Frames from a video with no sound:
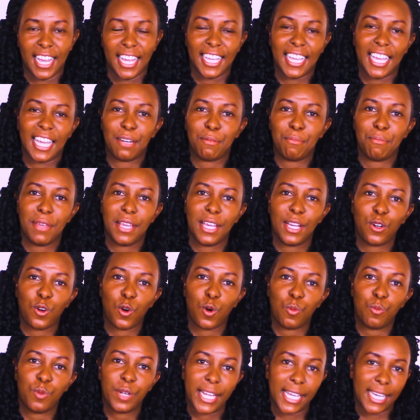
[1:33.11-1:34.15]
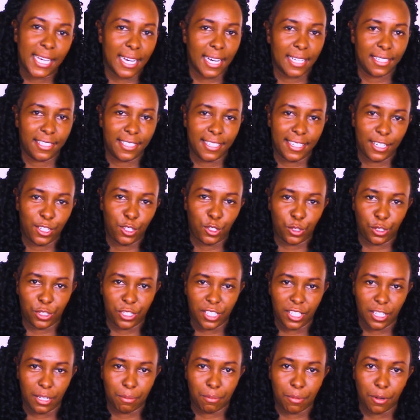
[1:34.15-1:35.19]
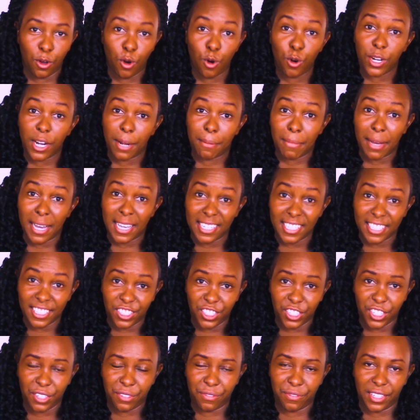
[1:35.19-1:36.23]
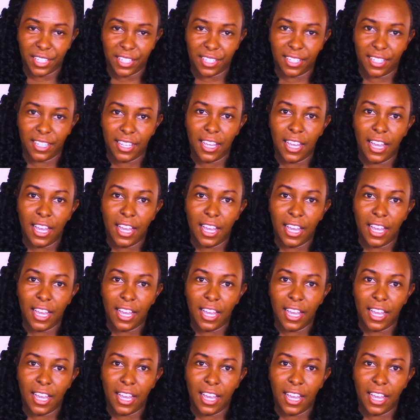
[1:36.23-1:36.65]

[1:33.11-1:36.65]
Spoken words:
can make or break a relationship or a marriage even.